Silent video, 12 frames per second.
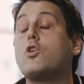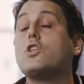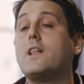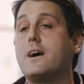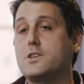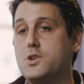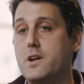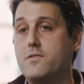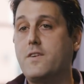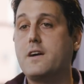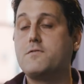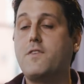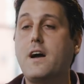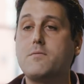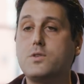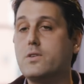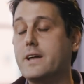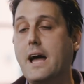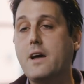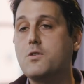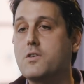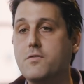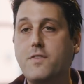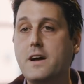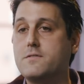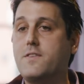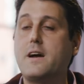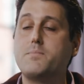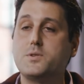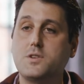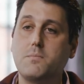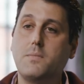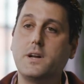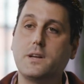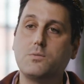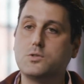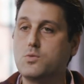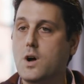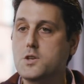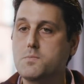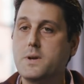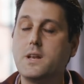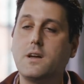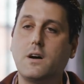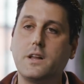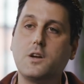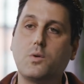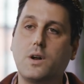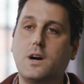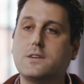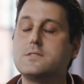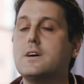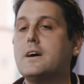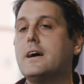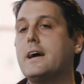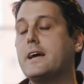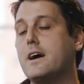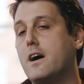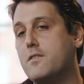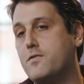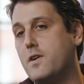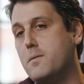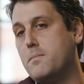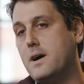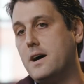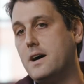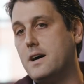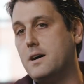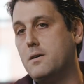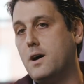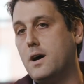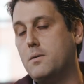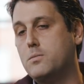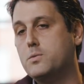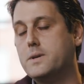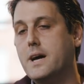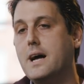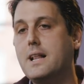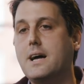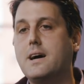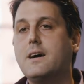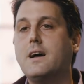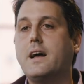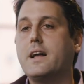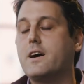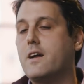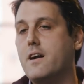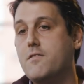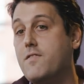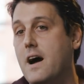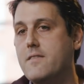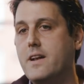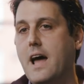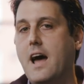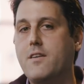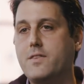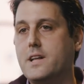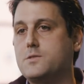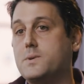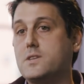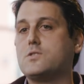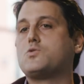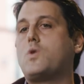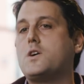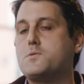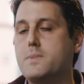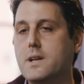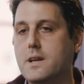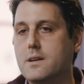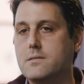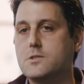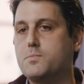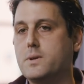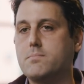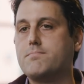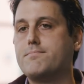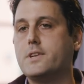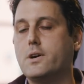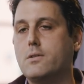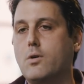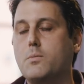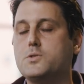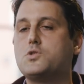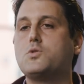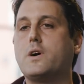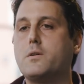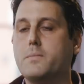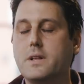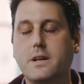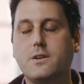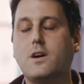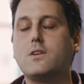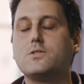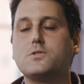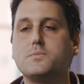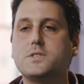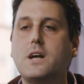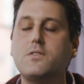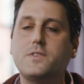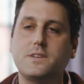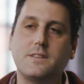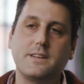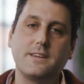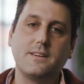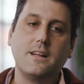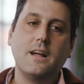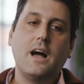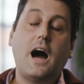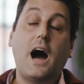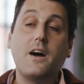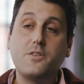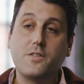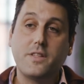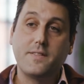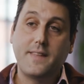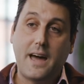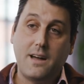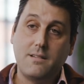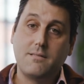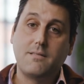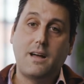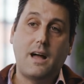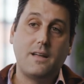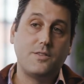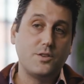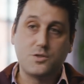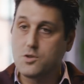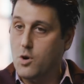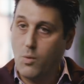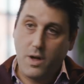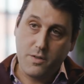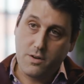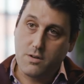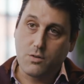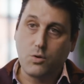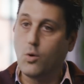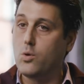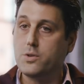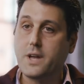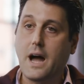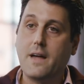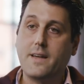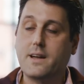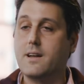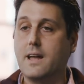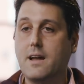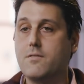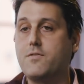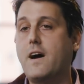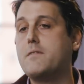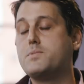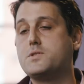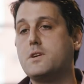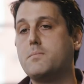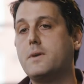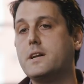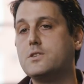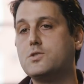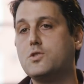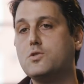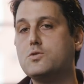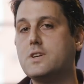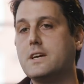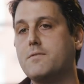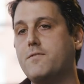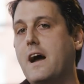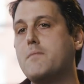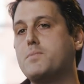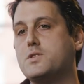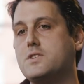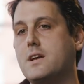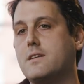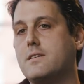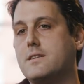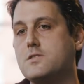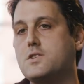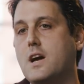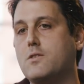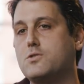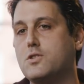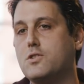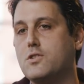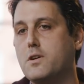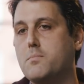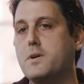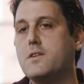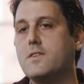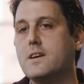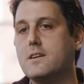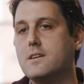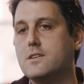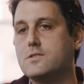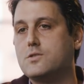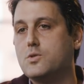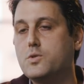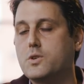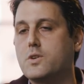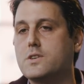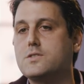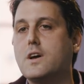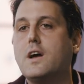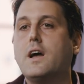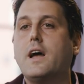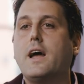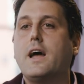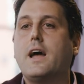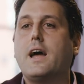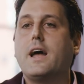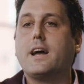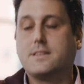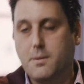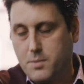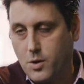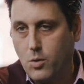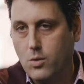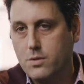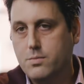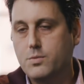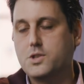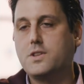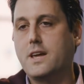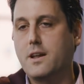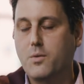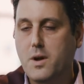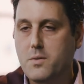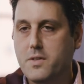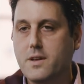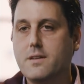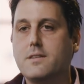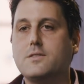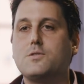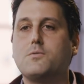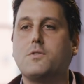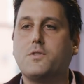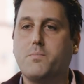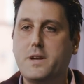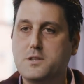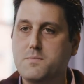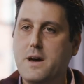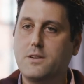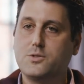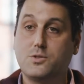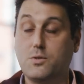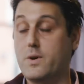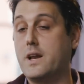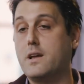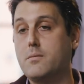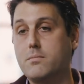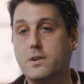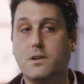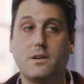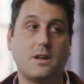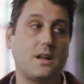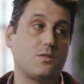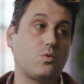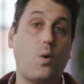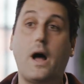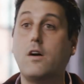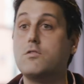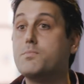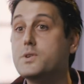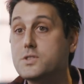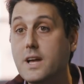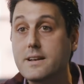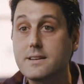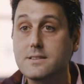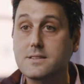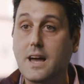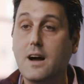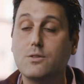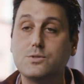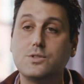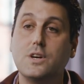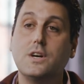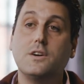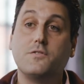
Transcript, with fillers: good luck trying to find 5. The only guy who can find 5% money was Ross Beaty on Equinox. He got it from Mubadala. He got it at 5.5, and that's because it's Ross Beaty, and he's put, you know, almost $200 million himself into the deal. Other than that, there's no other gold guy that can get 5% money. So using a 5% discount to your MPV is ludicrous, except in gold, which they get away with it. The base metals, uranium, you're looking at 12% discounts,